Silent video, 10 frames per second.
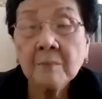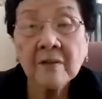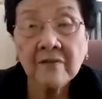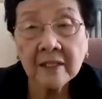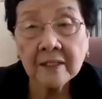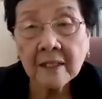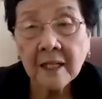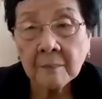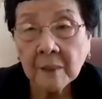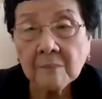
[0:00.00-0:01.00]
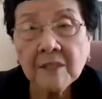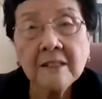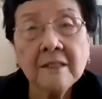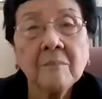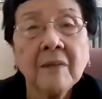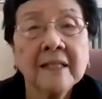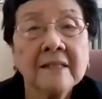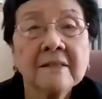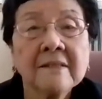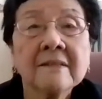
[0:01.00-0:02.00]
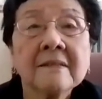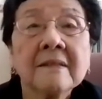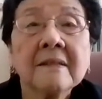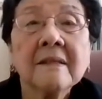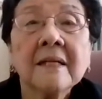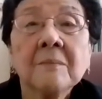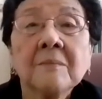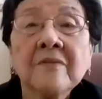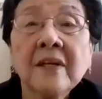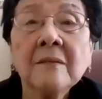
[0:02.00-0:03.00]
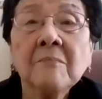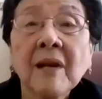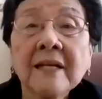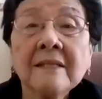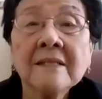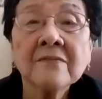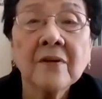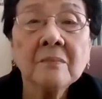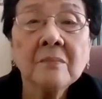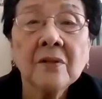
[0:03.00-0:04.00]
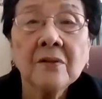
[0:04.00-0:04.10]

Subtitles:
prevent permanent blindness. Prevent blindness from